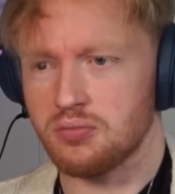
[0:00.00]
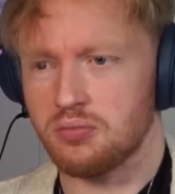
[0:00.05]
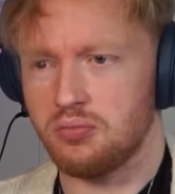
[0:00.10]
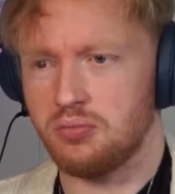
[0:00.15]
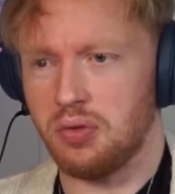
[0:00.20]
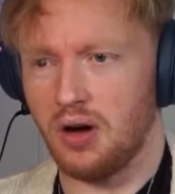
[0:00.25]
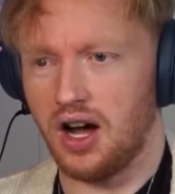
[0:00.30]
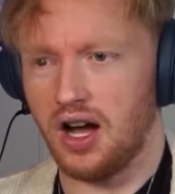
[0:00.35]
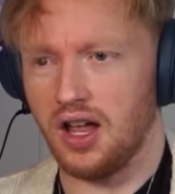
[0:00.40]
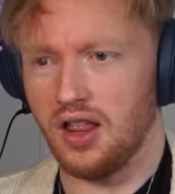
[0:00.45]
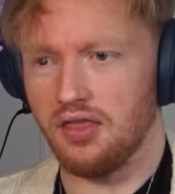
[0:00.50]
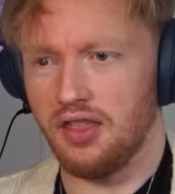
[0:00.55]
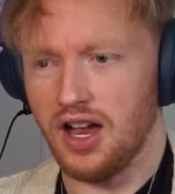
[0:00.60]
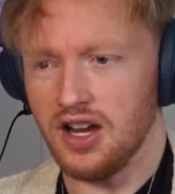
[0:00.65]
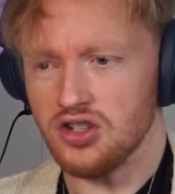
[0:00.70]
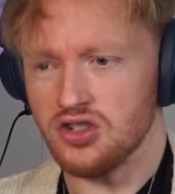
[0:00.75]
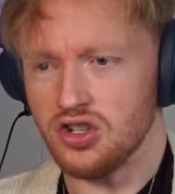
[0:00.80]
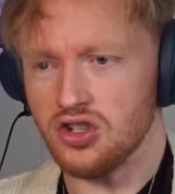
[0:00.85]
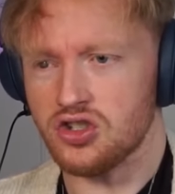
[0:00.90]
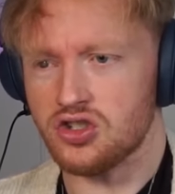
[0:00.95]
but that's
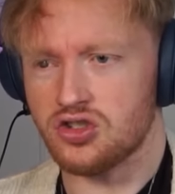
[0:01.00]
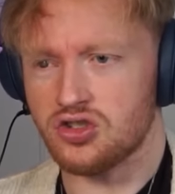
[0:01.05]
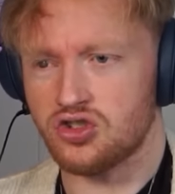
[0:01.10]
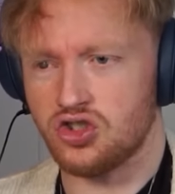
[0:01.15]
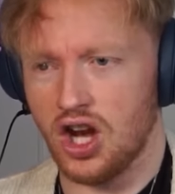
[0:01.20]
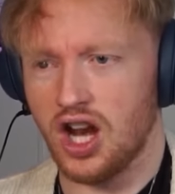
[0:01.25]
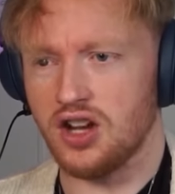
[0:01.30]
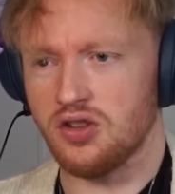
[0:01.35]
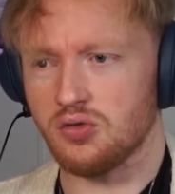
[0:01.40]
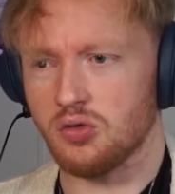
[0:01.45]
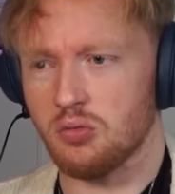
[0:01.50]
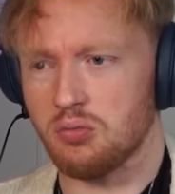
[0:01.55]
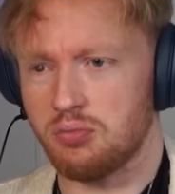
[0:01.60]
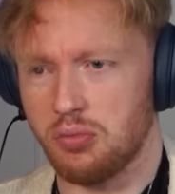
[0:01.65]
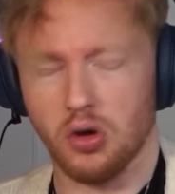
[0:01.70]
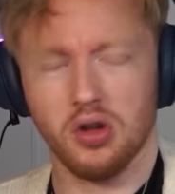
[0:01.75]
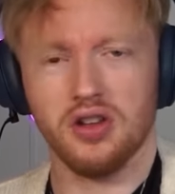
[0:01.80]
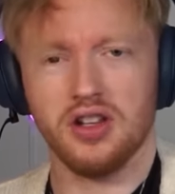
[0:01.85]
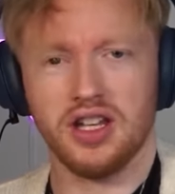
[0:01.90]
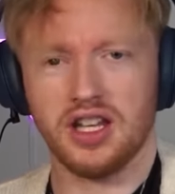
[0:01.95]
just general
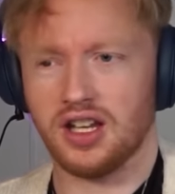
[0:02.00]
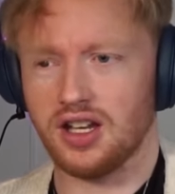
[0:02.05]
bullying.